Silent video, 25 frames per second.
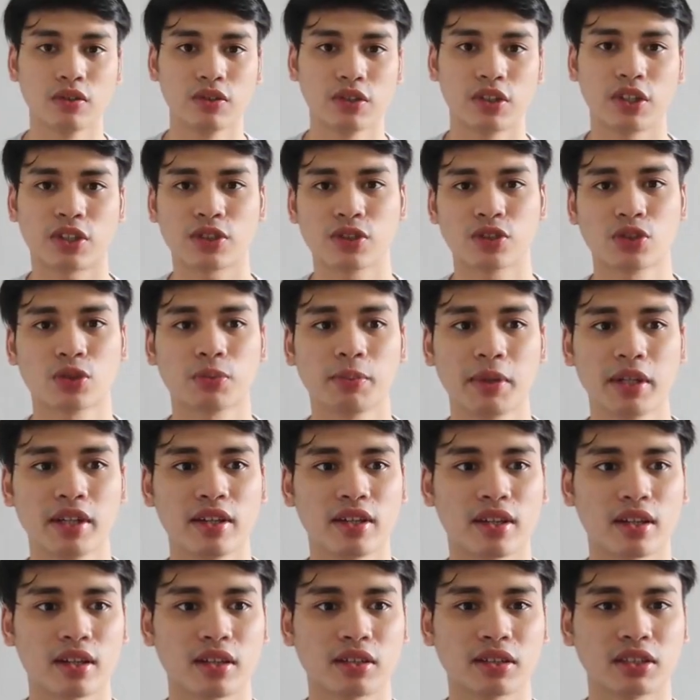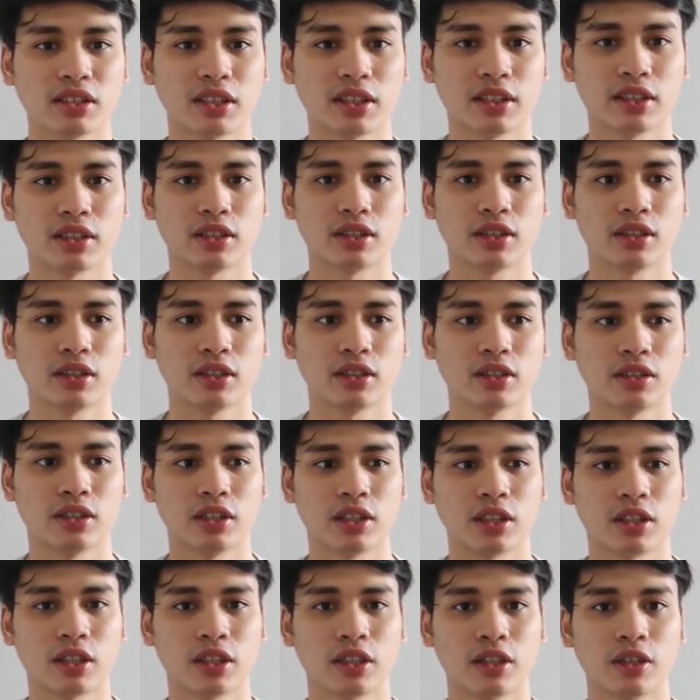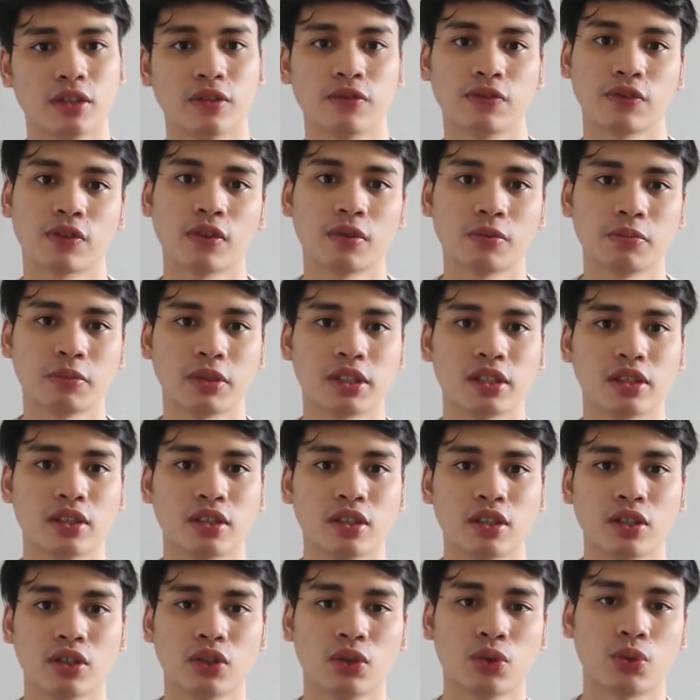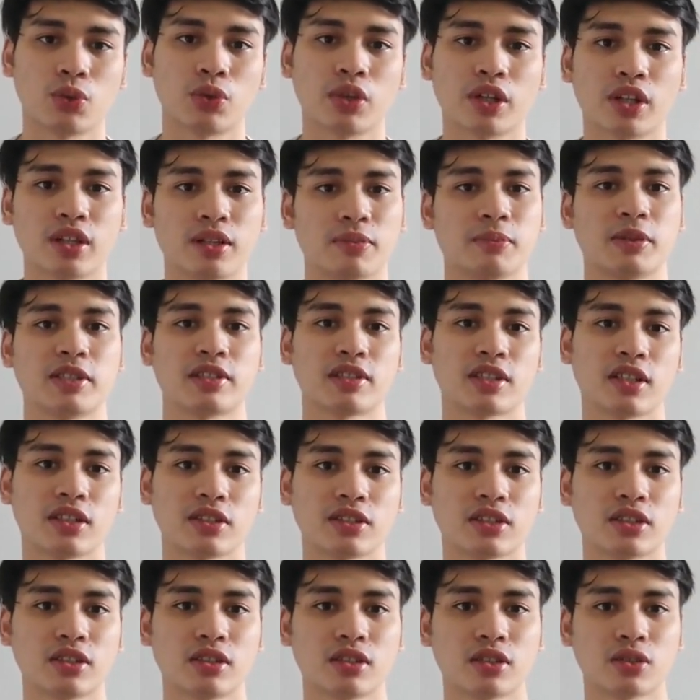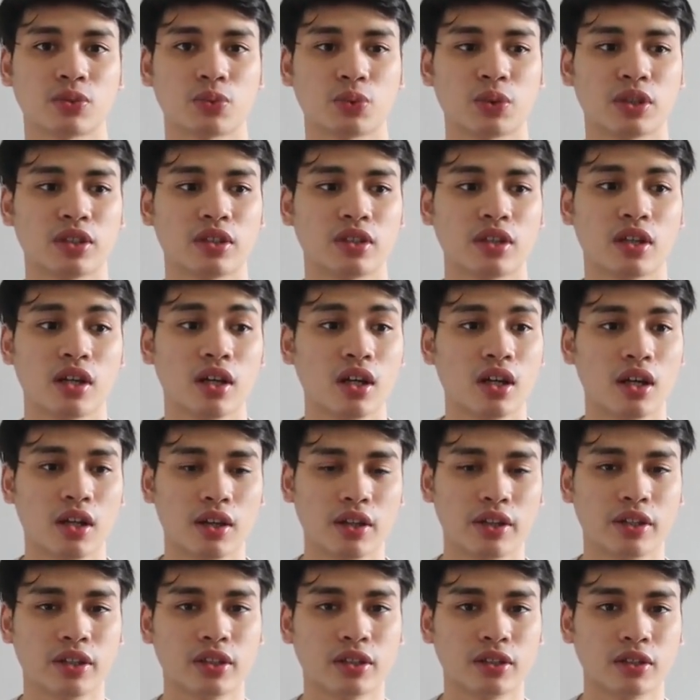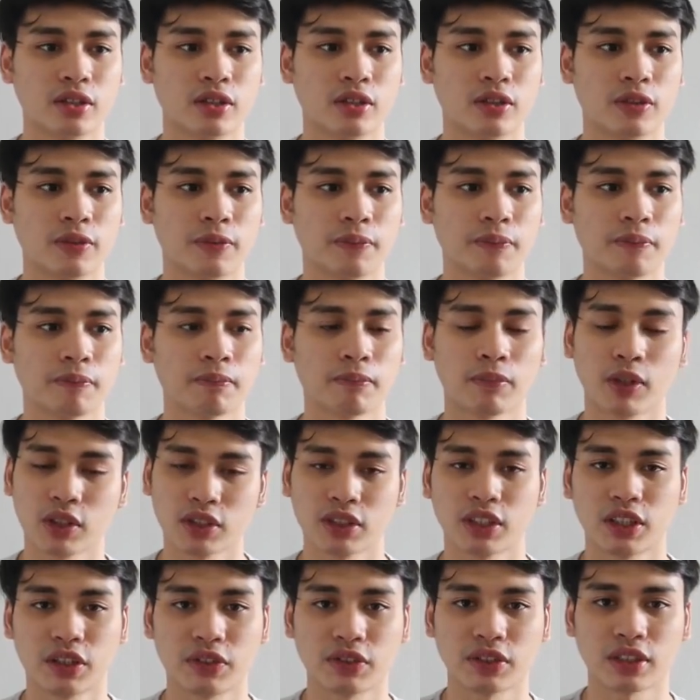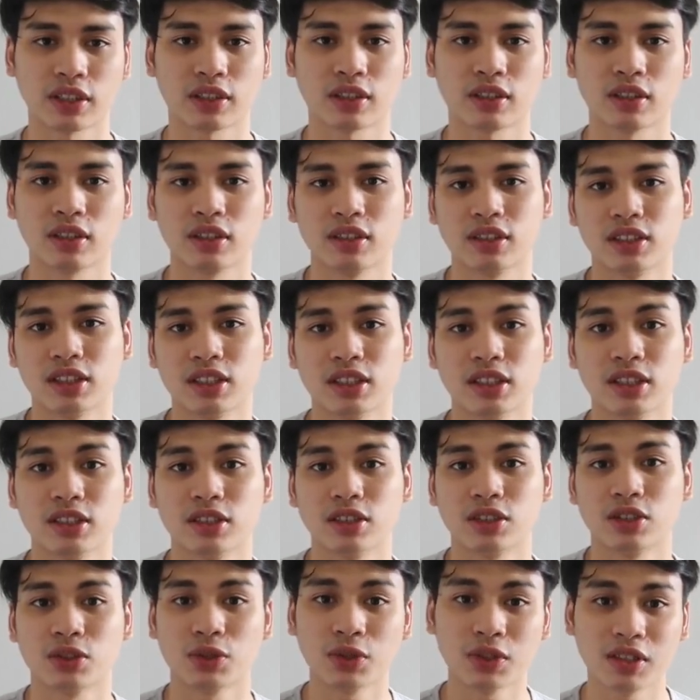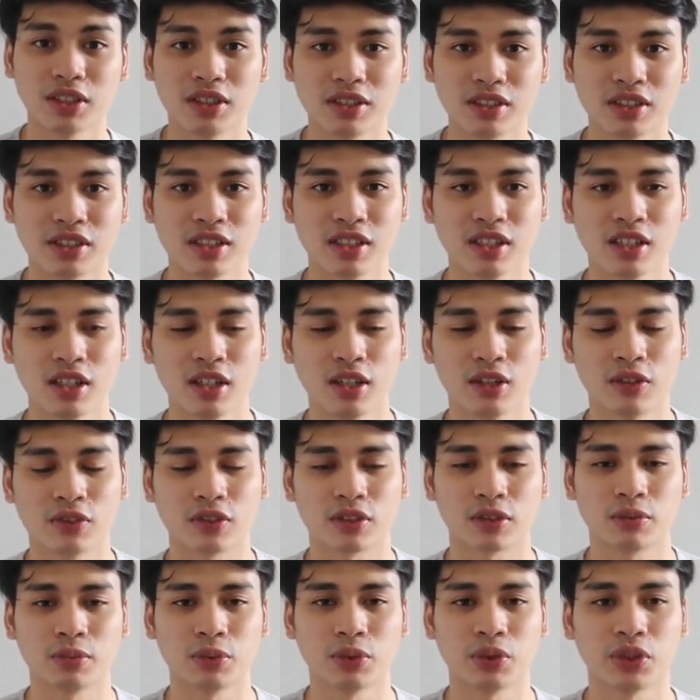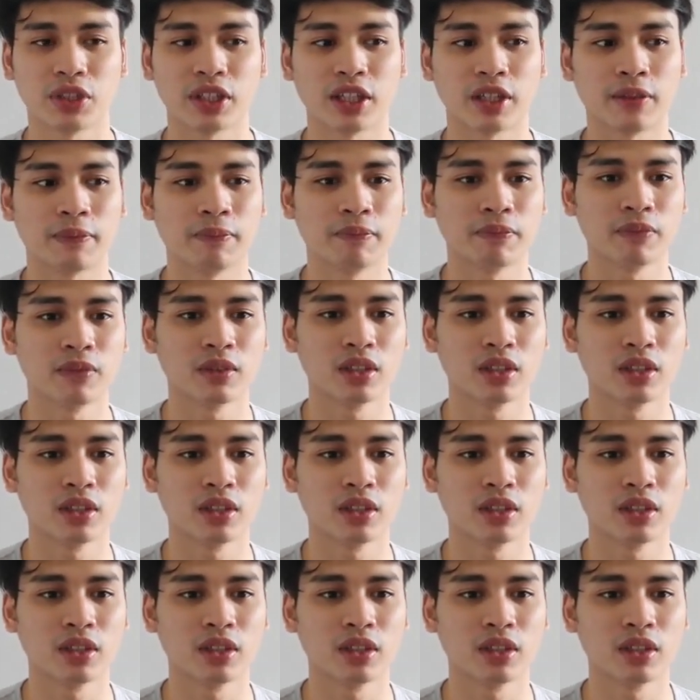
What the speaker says: There are so many things that they inform me during my sessions with the positive psychology students from UTM.